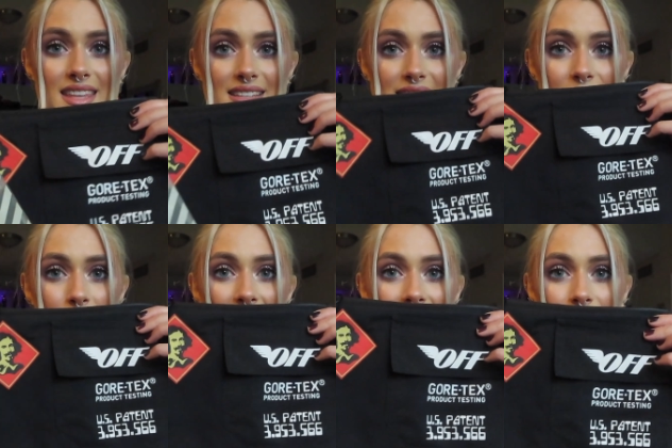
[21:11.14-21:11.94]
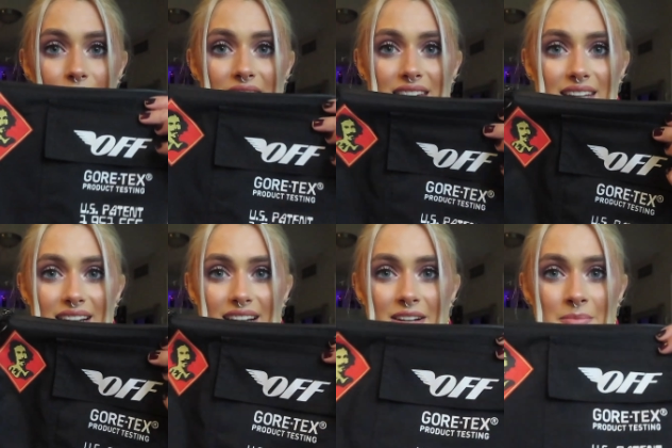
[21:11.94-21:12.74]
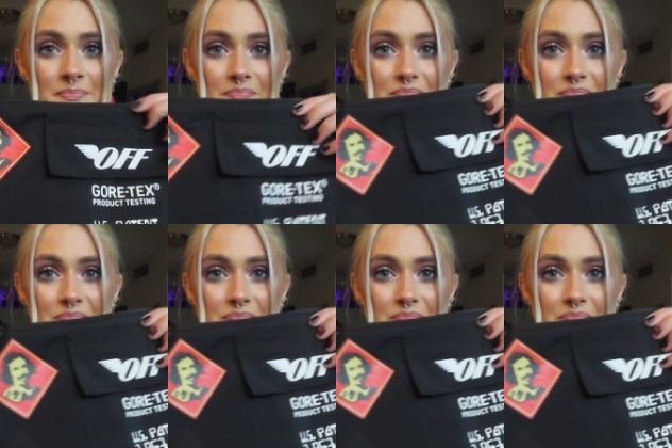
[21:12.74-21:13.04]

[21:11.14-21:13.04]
This little bag right here.